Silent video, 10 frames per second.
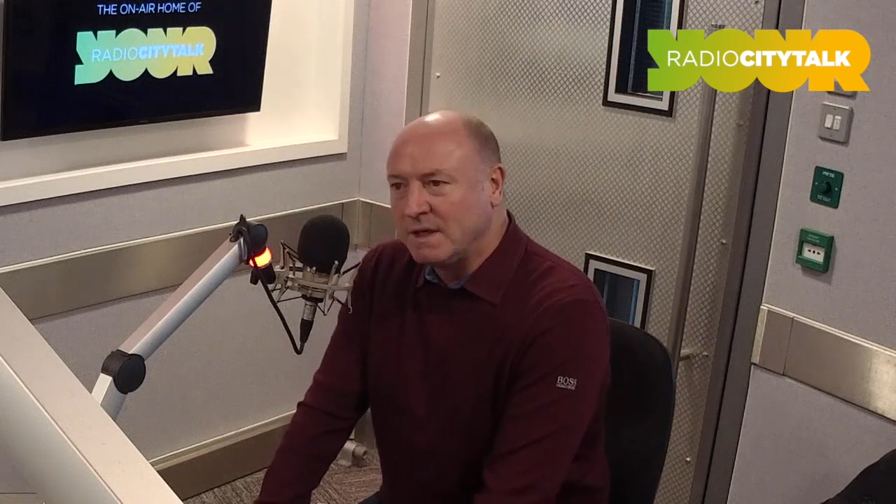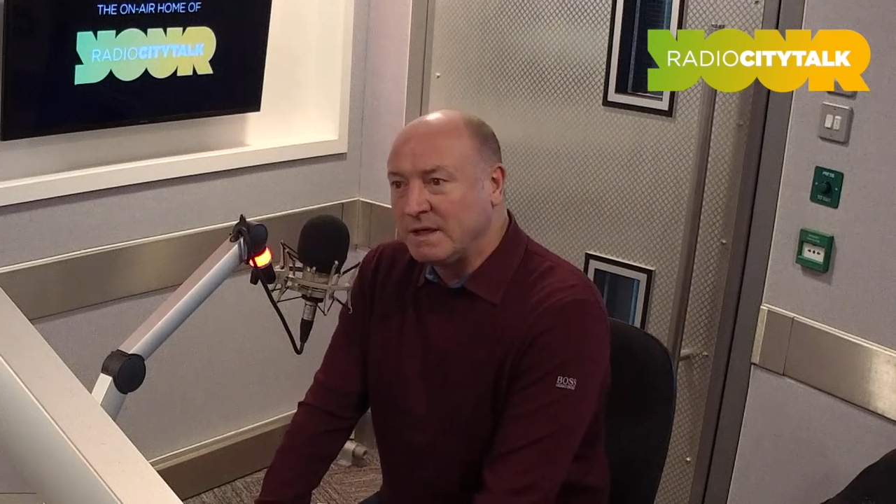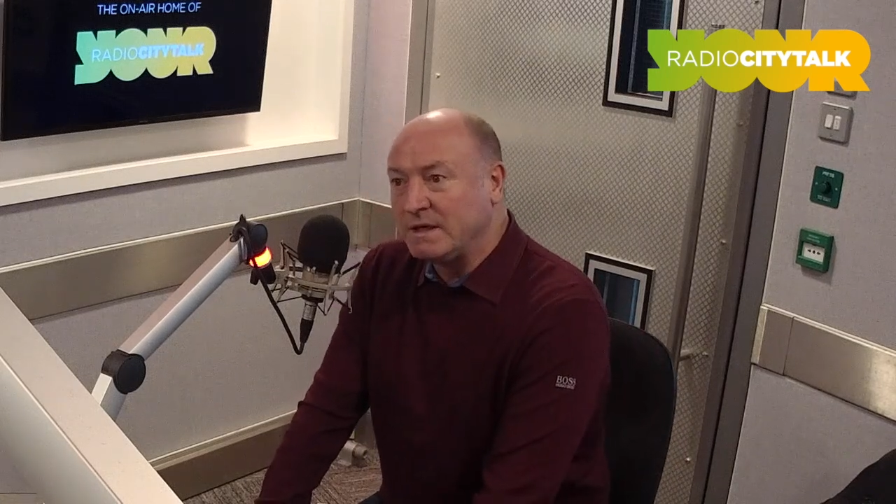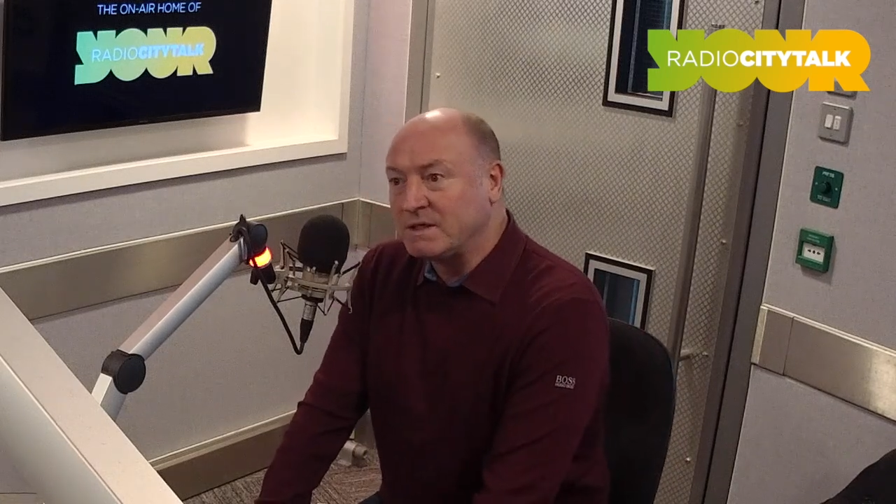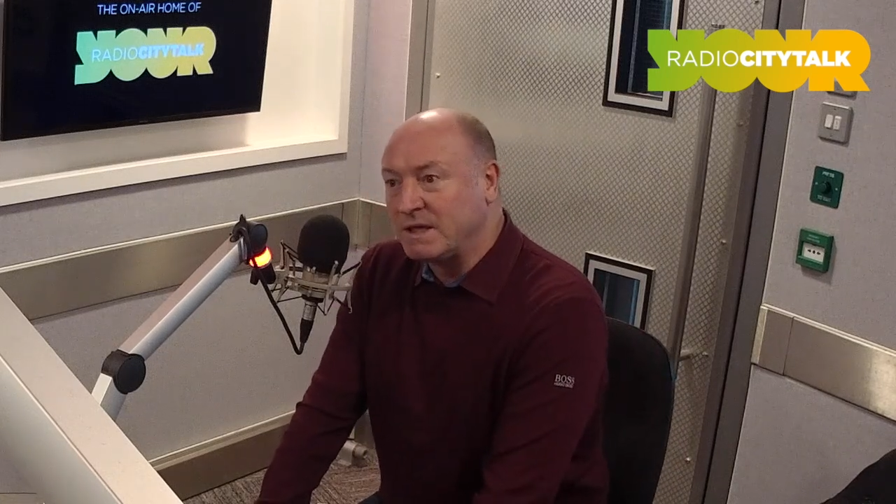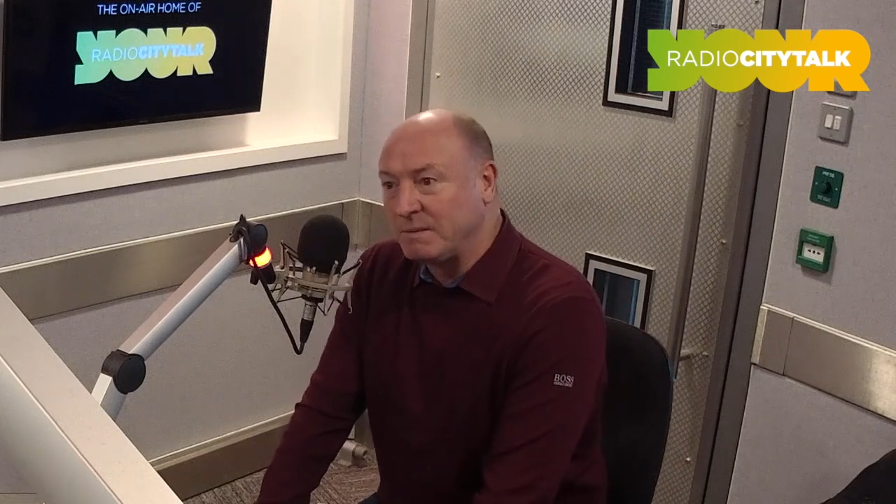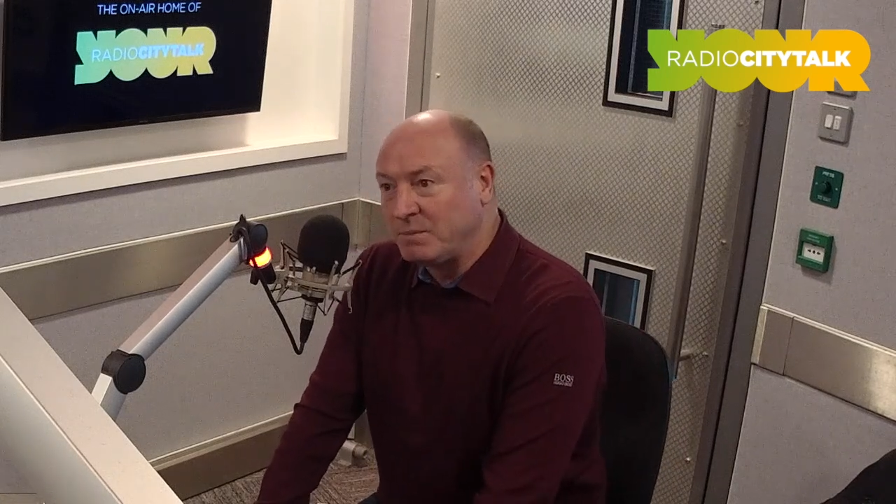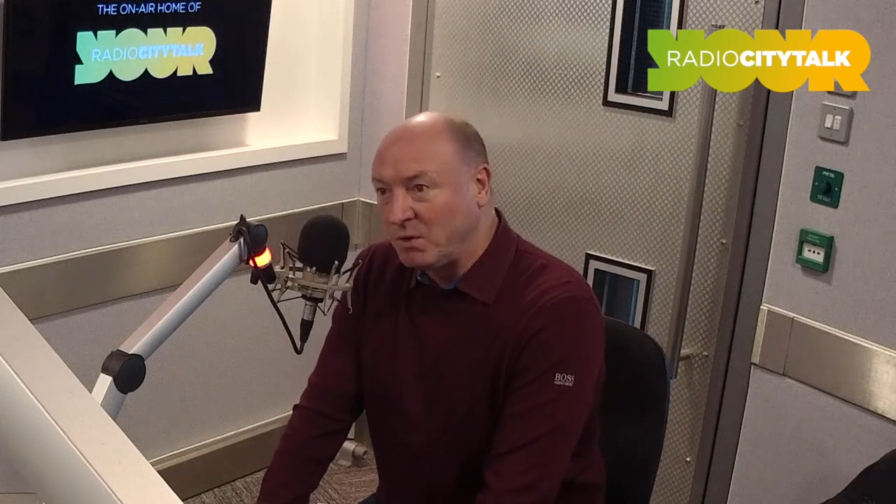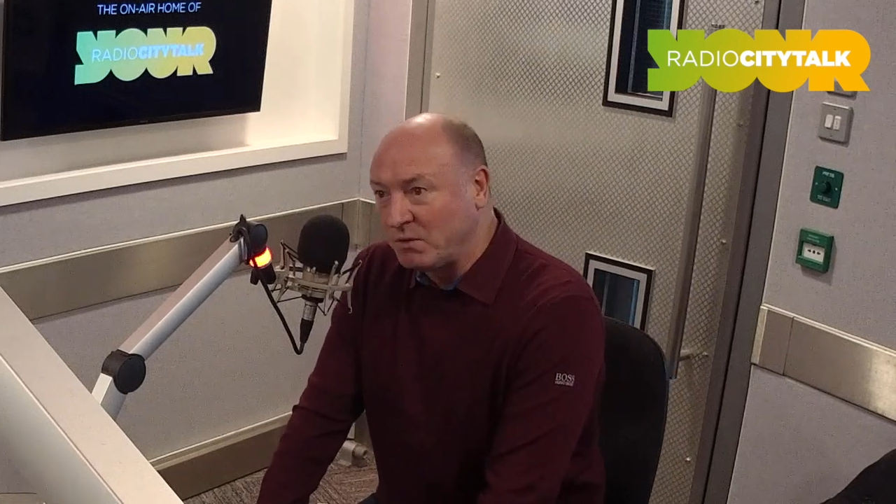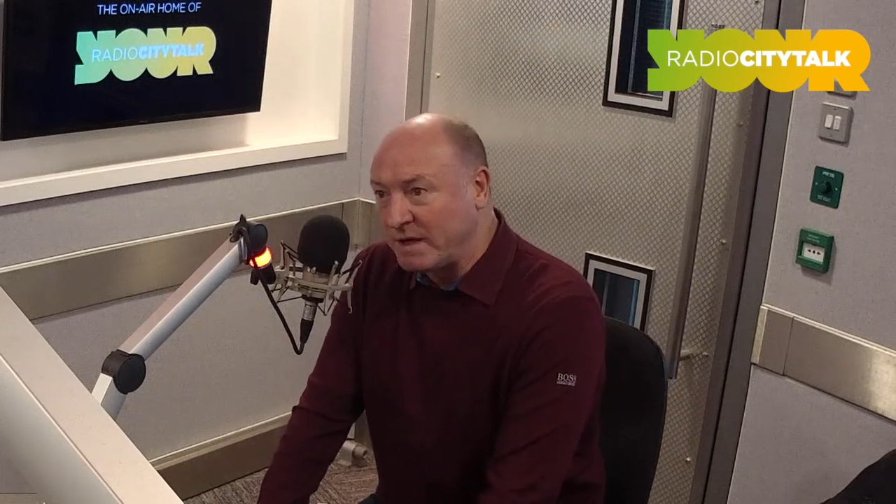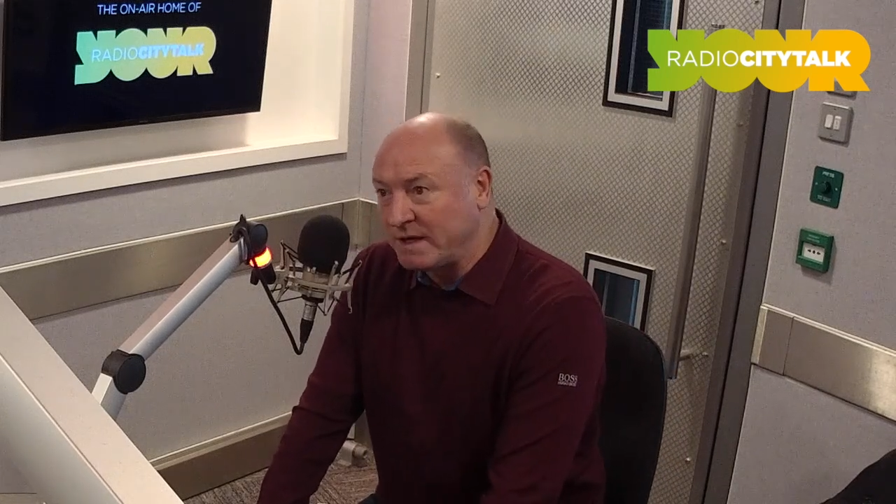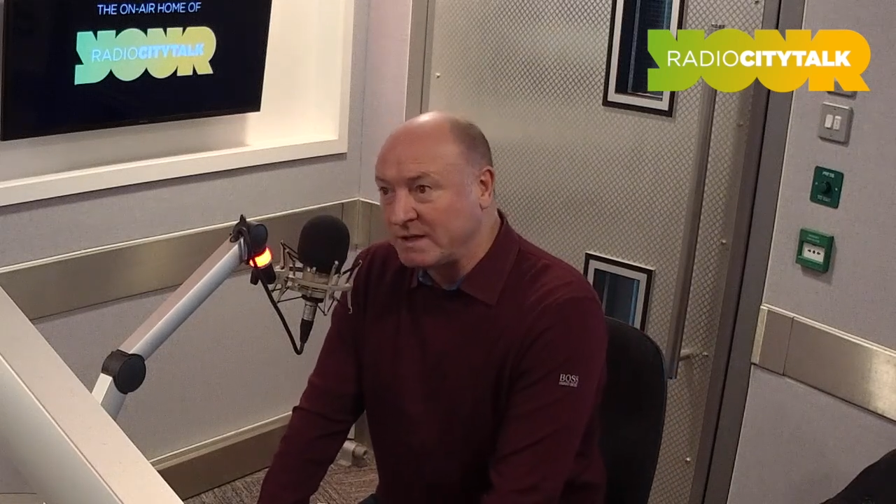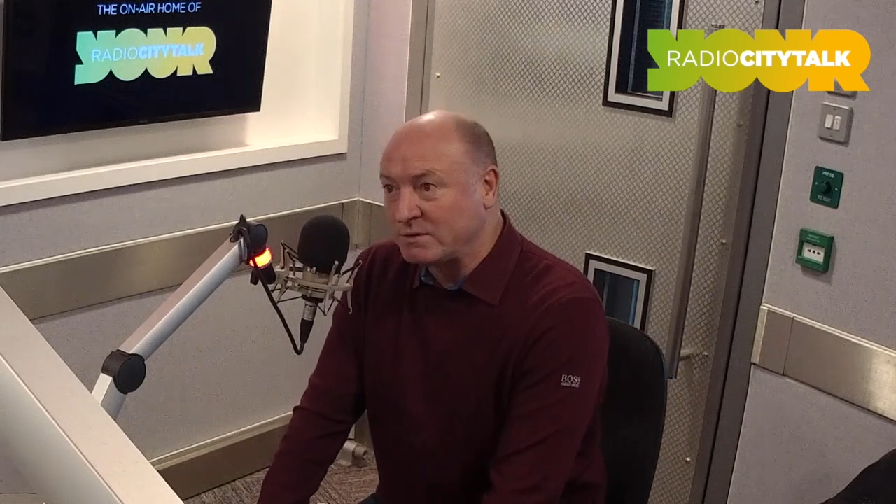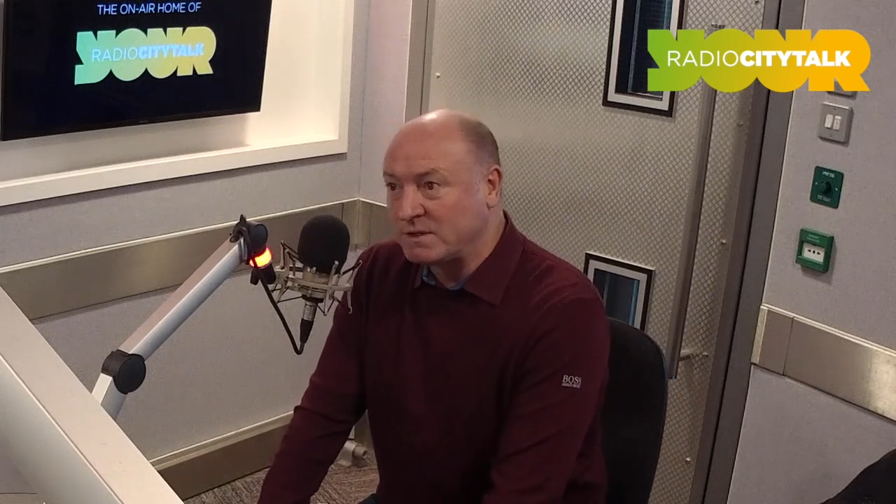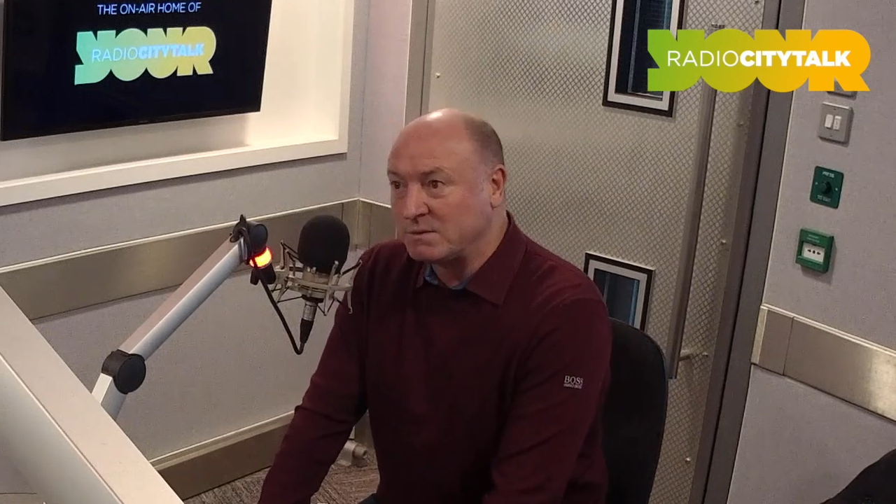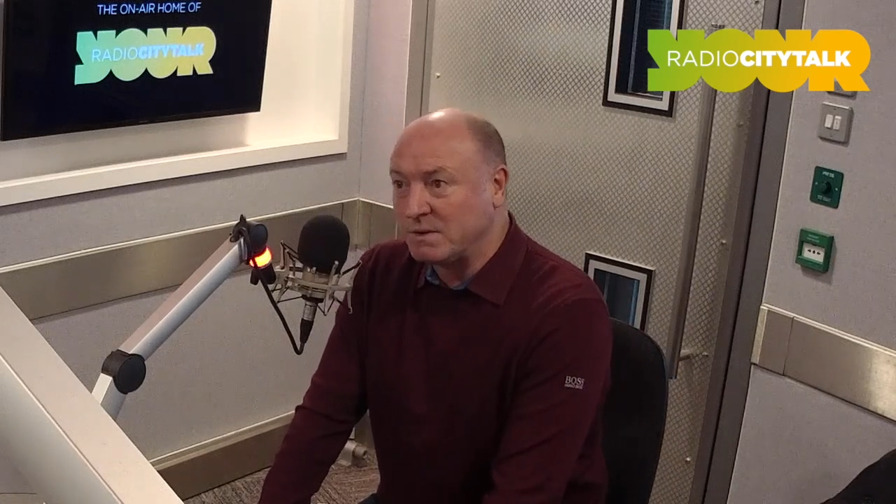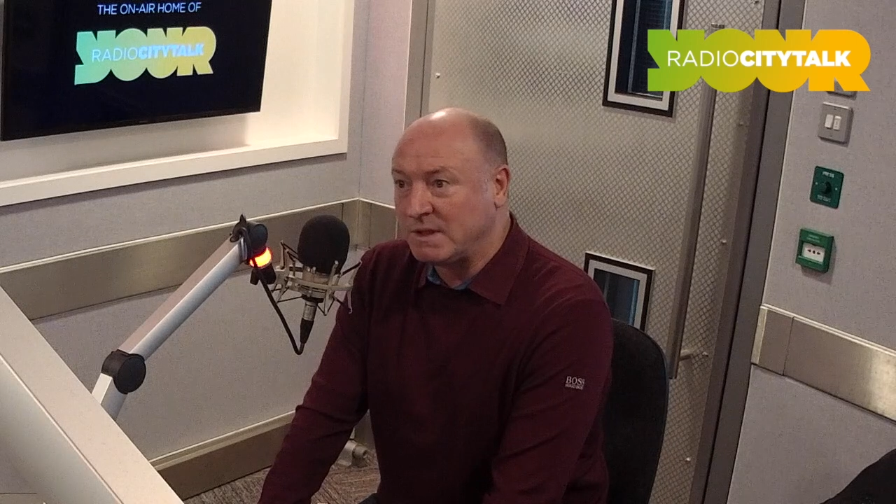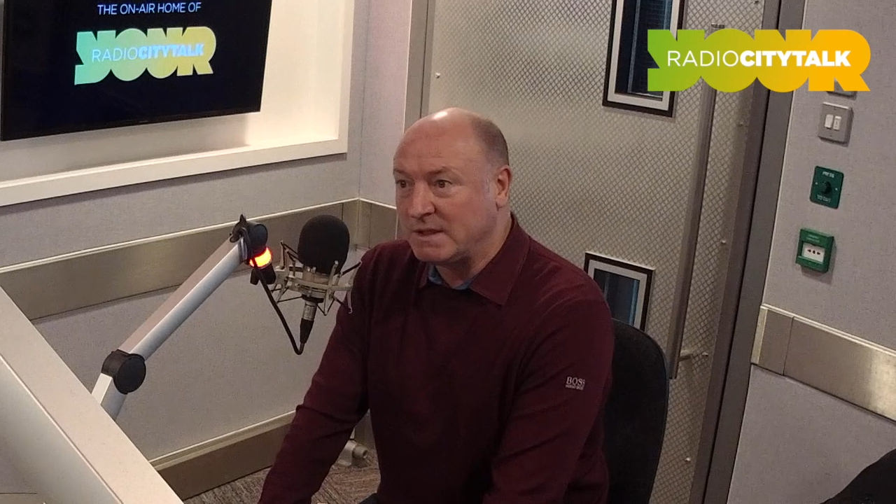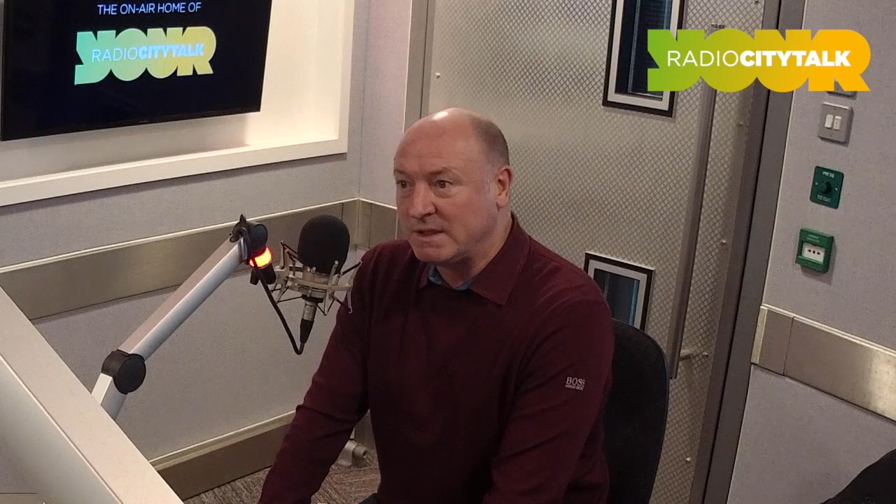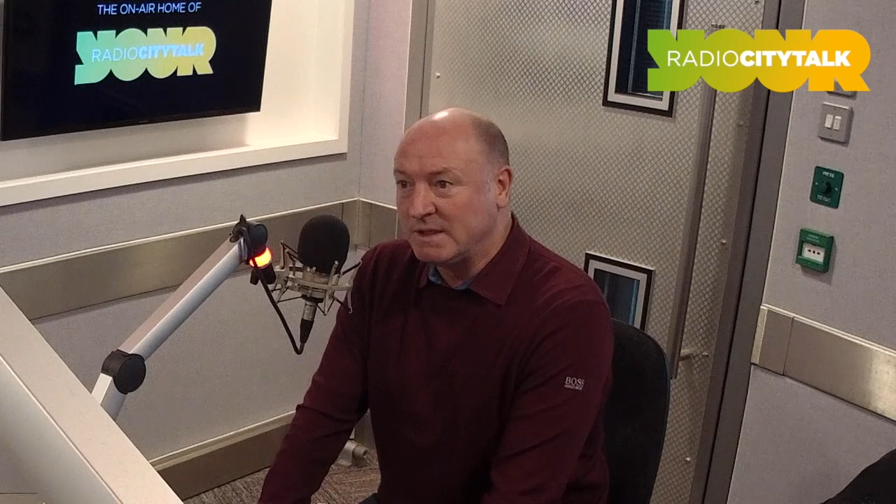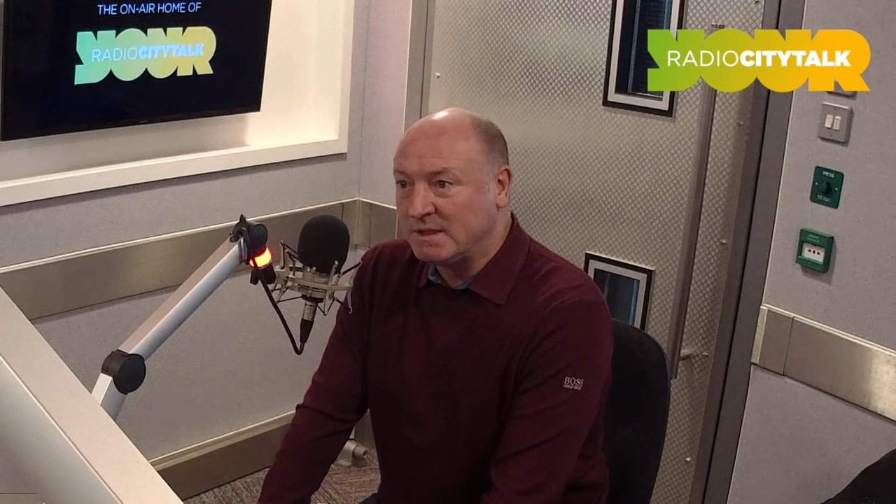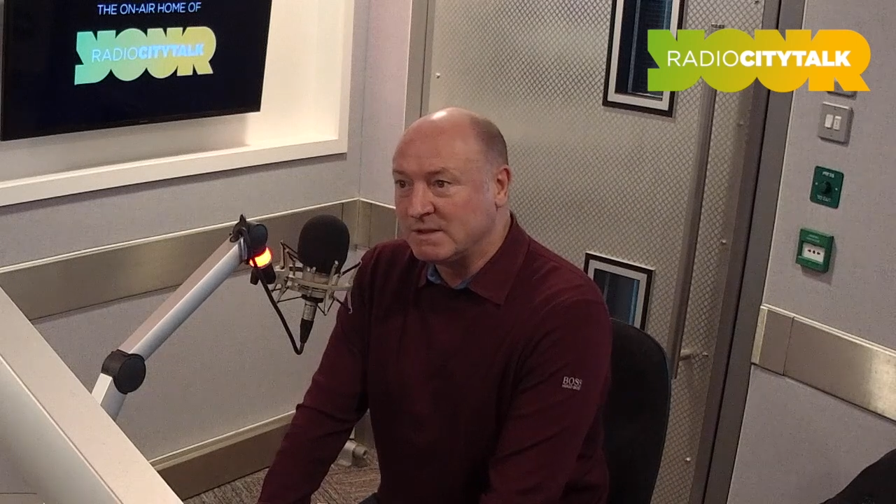and then he signed Paul Rideout as well.